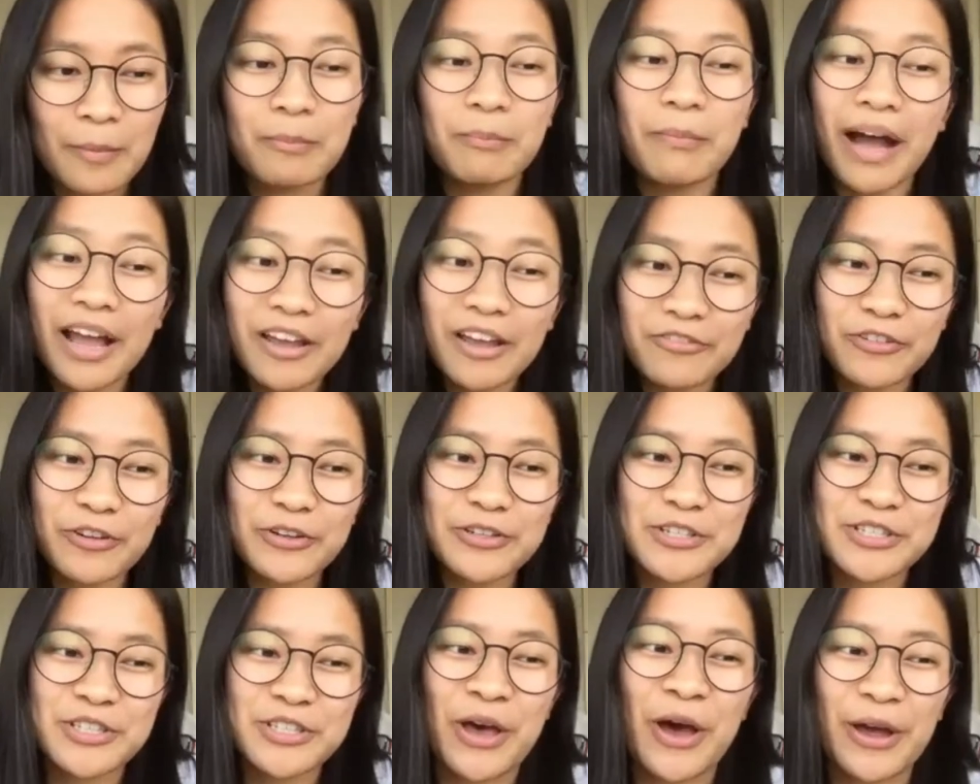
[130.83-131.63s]
My
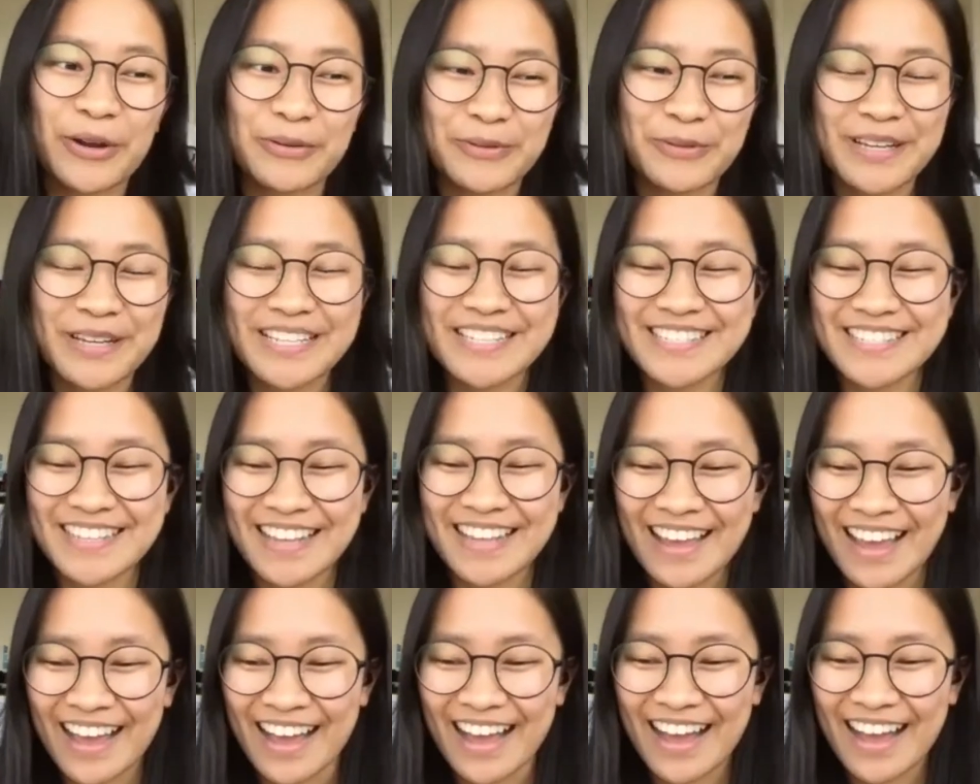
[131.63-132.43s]
first thought was,
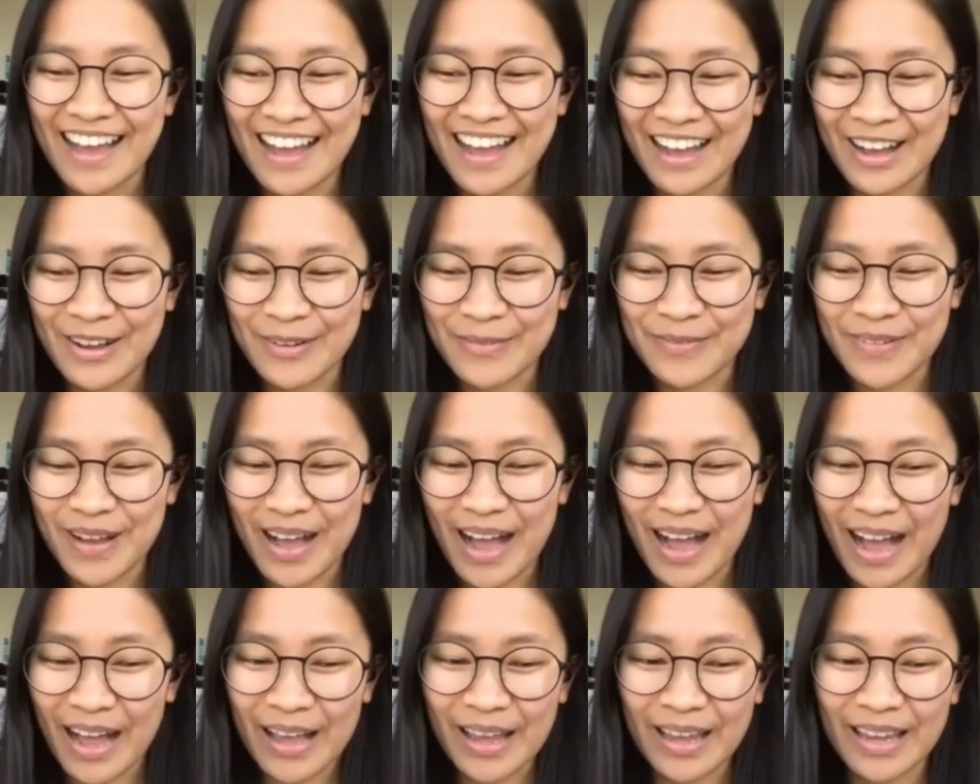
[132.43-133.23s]

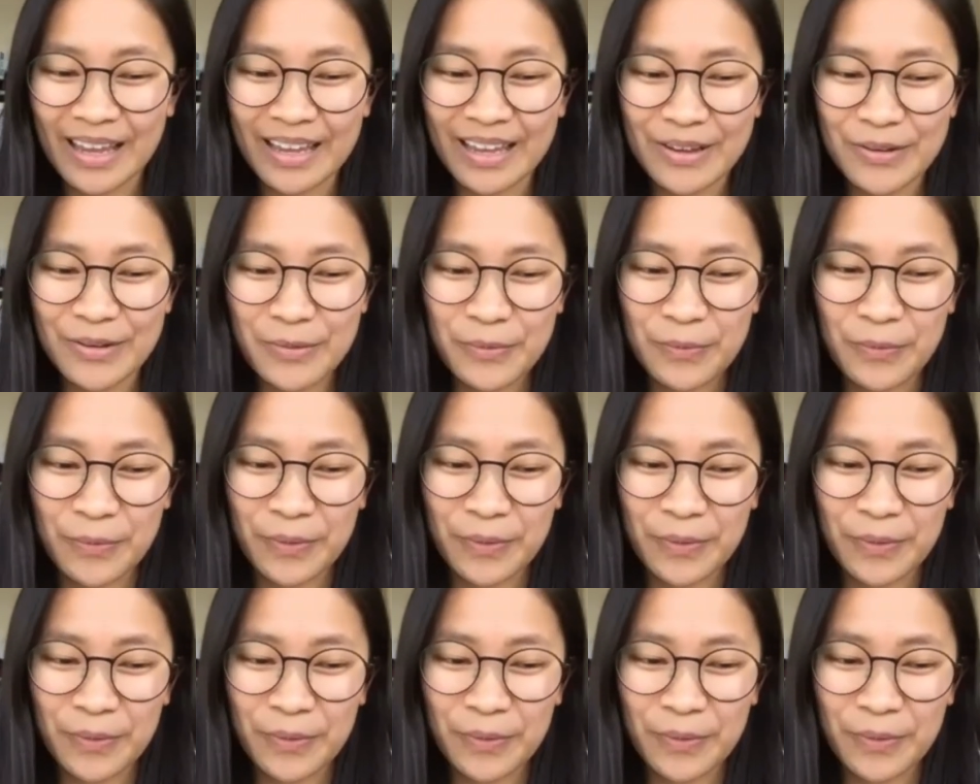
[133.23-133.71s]
I